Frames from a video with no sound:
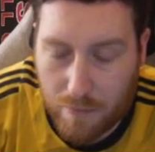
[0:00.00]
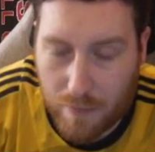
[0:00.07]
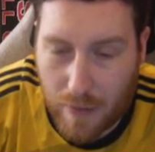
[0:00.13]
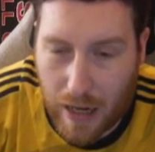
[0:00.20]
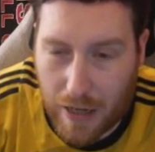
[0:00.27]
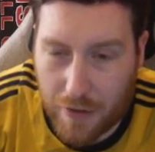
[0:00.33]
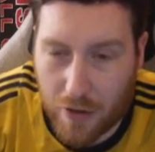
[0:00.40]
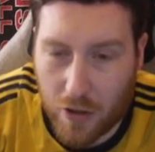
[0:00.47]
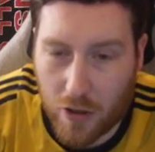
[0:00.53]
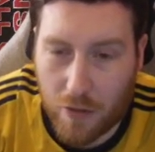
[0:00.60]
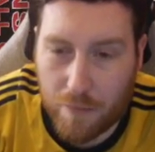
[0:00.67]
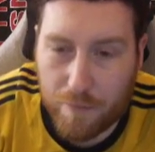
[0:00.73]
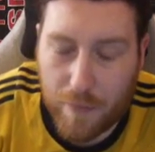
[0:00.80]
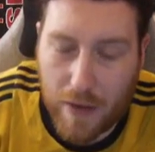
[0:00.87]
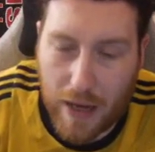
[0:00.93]
I don't know.
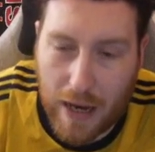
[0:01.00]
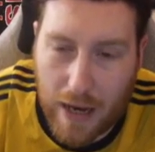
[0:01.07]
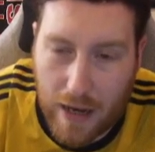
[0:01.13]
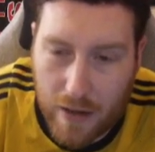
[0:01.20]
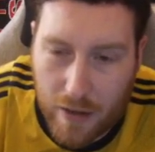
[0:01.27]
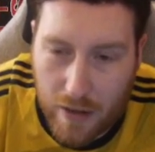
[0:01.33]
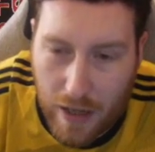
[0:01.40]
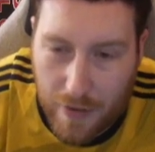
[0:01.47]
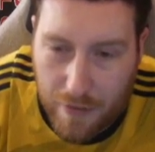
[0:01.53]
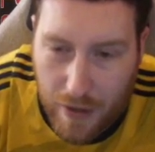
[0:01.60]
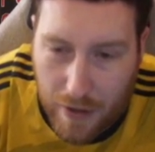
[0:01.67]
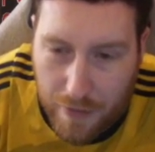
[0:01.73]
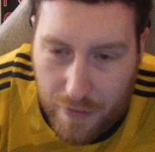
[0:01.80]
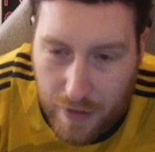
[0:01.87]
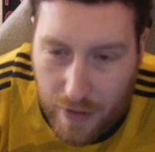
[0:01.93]
I
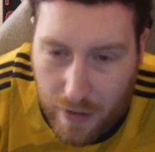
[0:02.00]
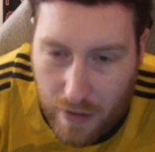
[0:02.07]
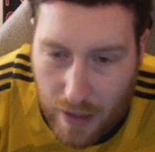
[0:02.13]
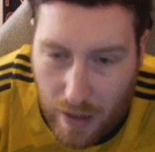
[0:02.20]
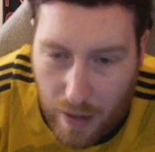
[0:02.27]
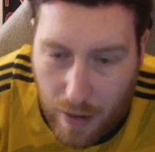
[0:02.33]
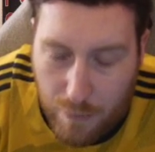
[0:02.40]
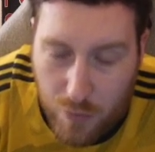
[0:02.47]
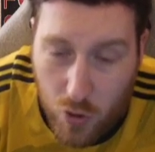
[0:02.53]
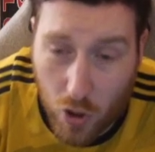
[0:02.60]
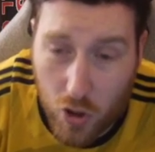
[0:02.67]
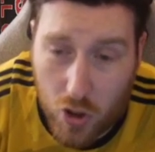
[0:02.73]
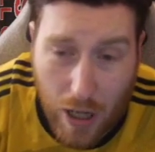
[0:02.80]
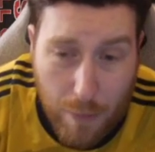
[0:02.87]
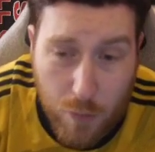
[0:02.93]
think I'm sure
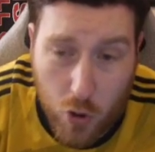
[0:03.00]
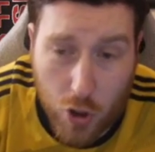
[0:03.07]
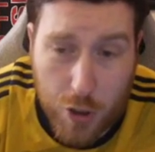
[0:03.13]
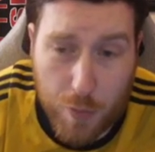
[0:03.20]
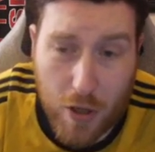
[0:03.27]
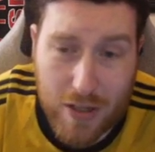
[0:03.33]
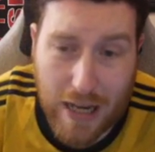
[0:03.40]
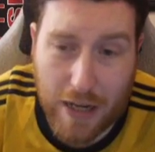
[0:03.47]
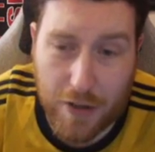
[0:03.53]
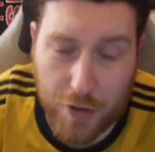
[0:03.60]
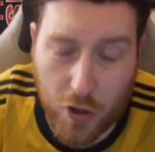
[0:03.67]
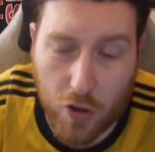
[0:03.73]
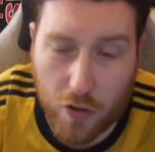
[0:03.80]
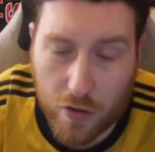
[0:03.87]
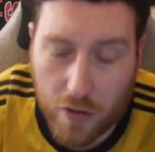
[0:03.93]
Spurs aren't
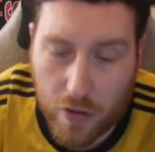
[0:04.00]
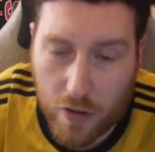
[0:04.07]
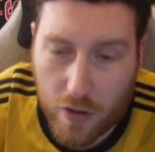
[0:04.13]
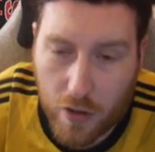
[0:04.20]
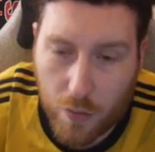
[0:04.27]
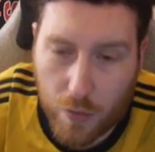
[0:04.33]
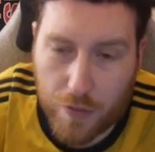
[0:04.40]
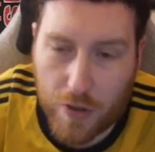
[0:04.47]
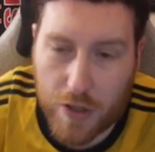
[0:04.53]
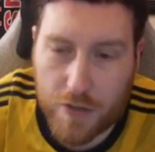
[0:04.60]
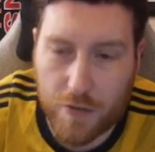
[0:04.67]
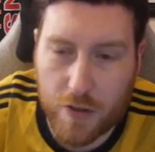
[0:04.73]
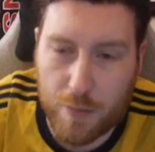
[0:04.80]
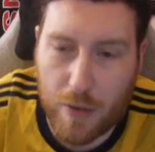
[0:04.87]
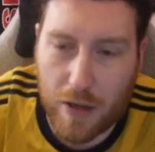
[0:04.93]
done with
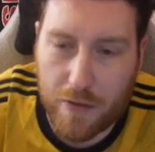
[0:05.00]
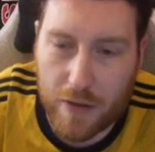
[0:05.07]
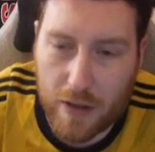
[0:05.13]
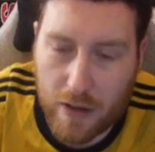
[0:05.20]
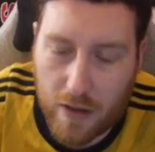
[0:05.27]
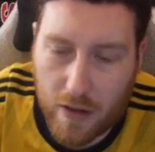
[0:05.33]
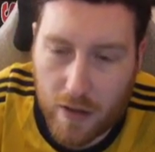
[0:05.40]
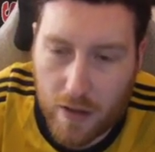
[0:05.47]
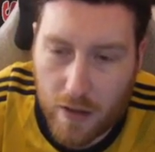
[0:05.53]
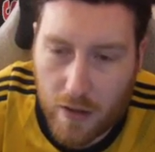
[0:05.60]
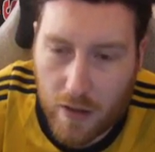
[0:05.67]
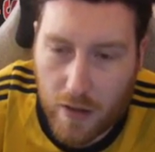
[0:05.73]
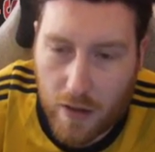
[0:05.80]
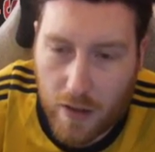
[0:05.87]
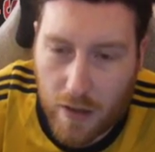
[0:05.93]
transfers, but
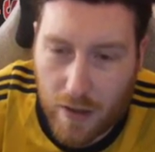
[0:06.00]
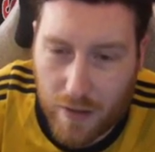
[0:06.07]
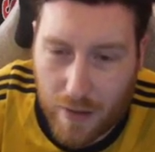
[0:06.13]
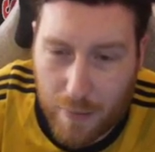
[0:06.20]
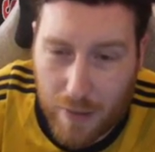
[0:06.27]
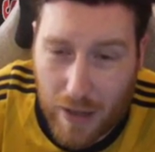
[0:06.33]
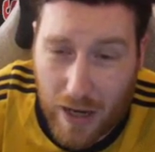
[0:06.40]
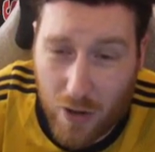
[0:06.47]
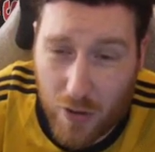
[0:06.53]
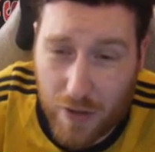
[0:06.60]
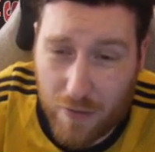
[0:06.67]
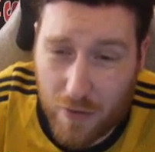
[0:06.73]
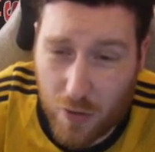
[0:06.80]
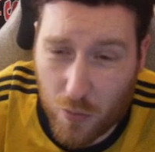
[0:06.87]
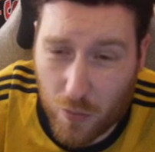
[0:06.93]
I could
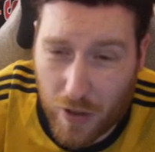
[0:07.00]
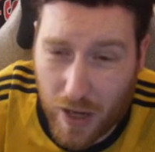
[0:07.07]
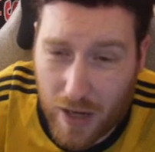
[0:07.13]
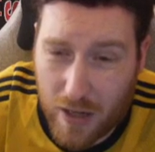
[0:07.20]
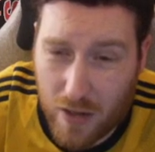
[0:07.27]
even do that.